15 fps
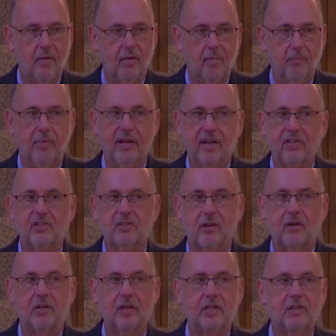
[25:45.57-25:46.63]
but it
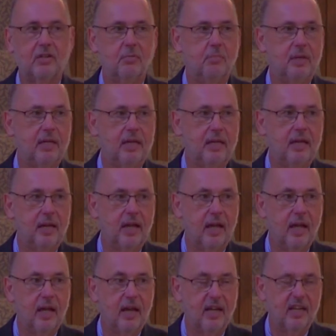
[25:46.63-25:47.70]
certainly should be
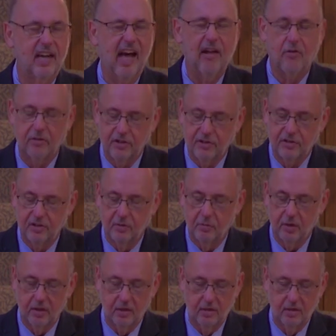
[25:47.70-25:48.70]
a Christian one.